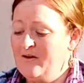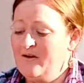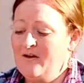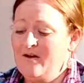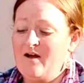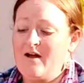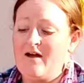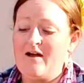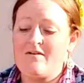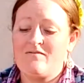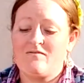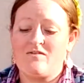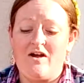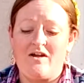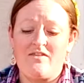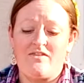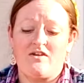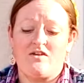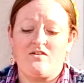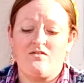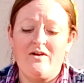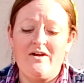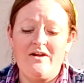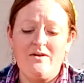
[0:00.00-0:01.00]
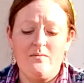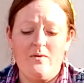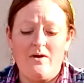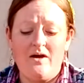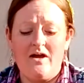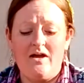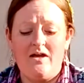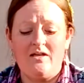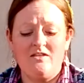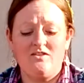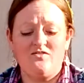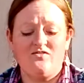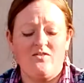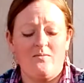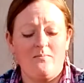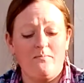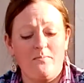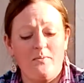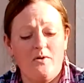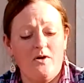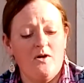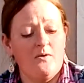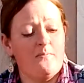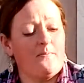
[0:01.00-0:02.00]
I've got the green ones from
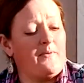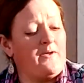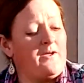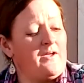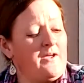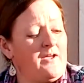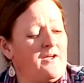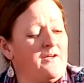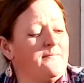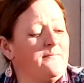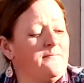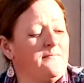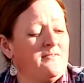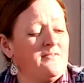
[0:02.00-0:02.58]
Burpee,